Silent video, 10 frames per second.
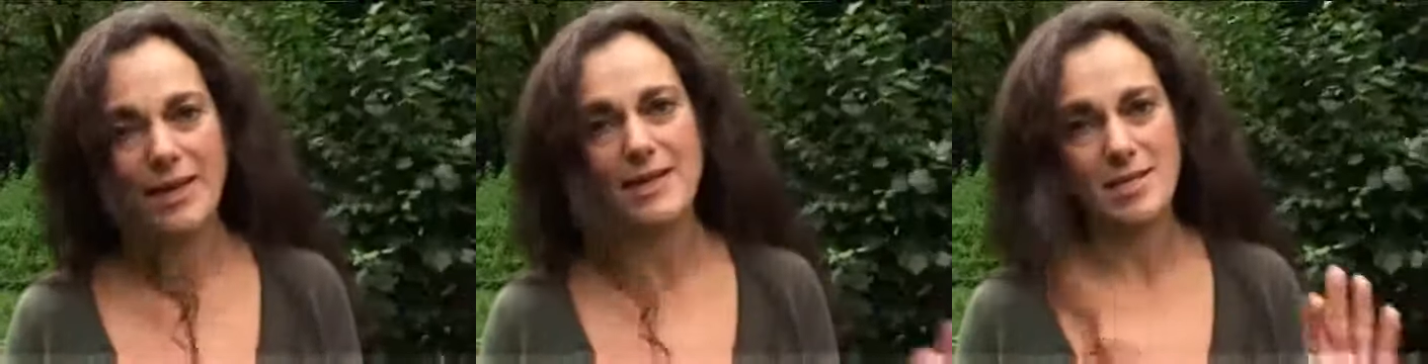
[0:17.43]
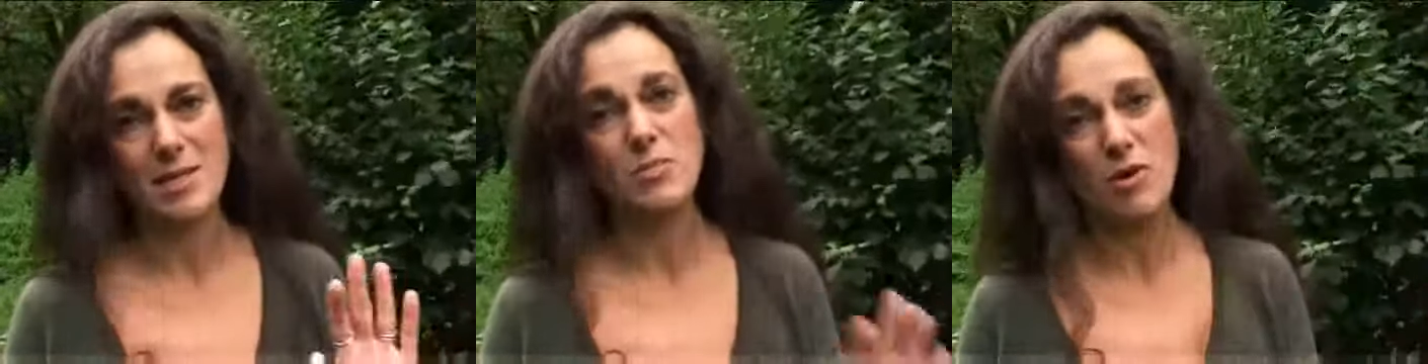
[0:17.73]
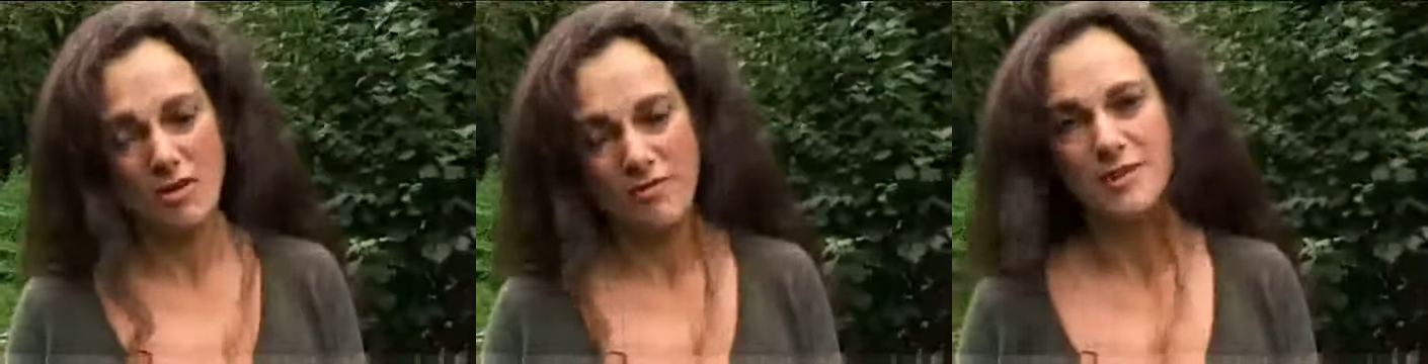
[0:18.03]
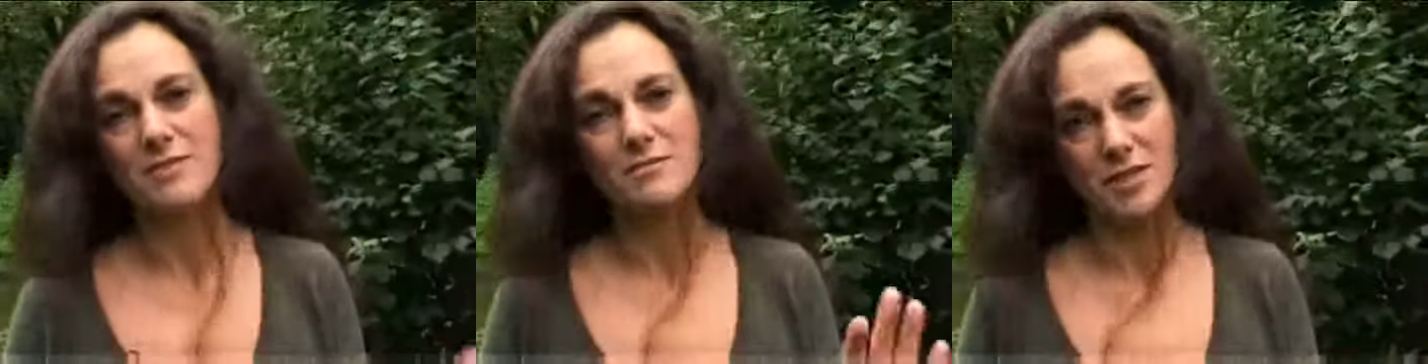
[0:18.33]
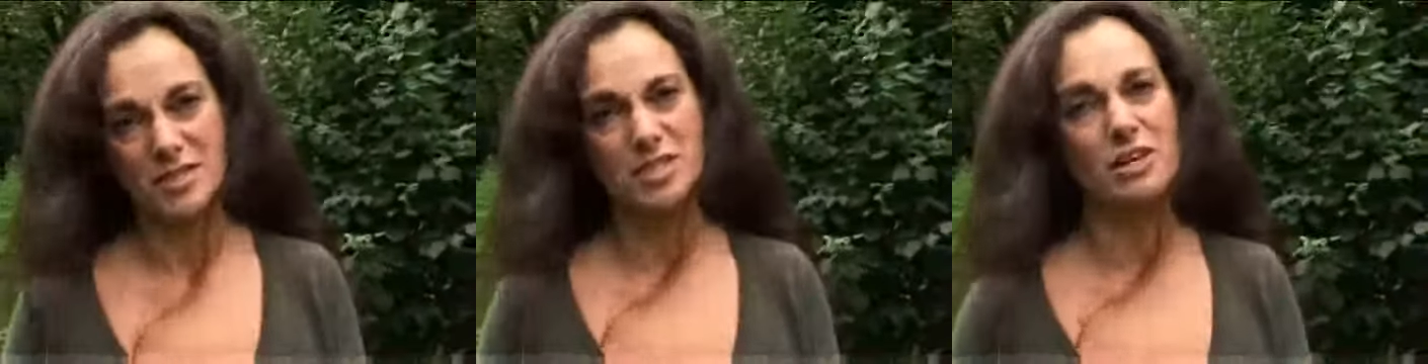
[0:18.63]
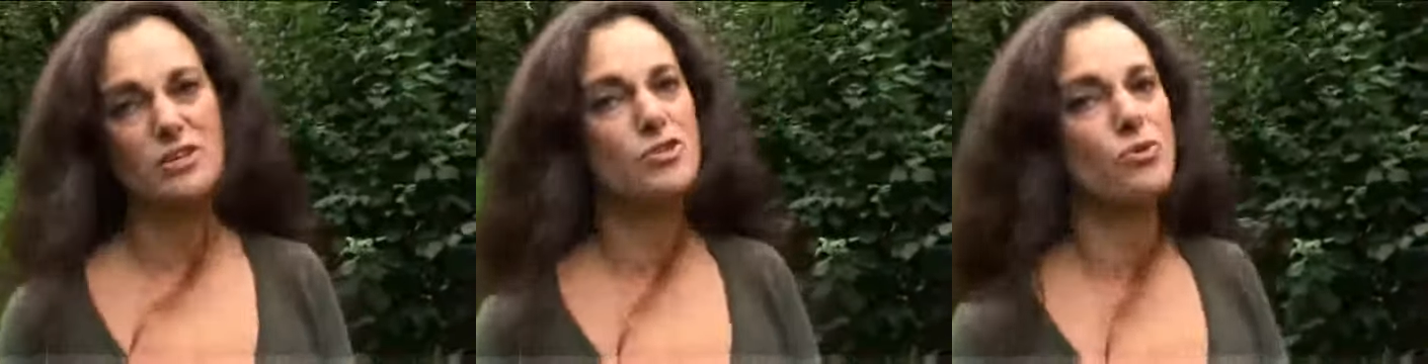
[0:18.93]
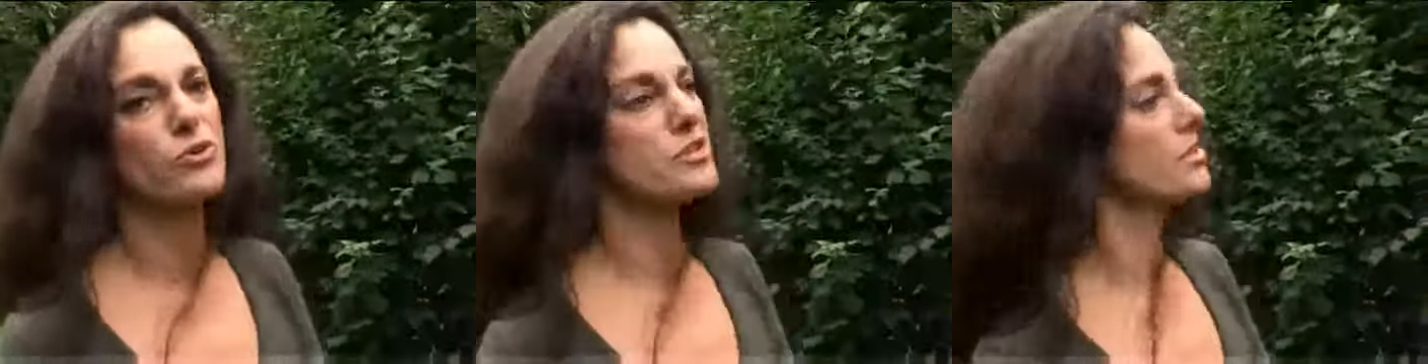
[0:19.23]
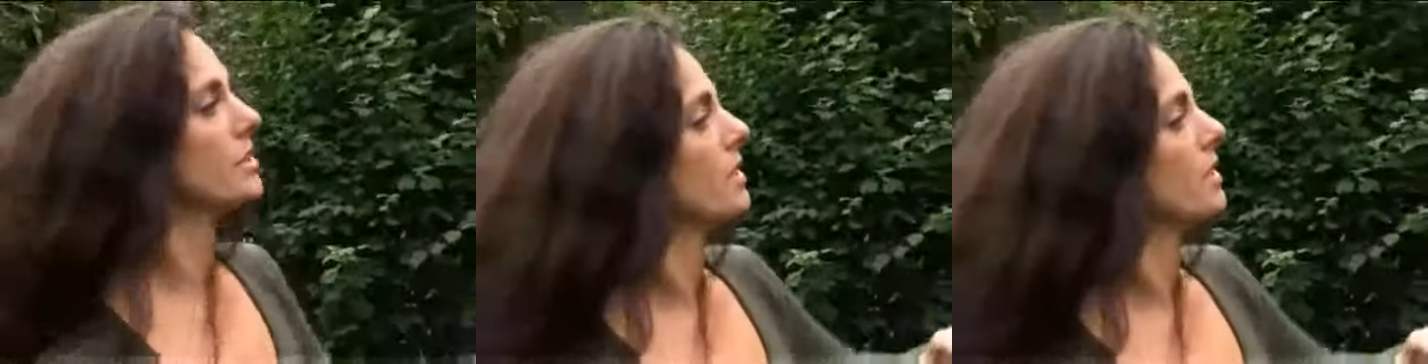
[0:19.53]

It's the perfect versatile sauce.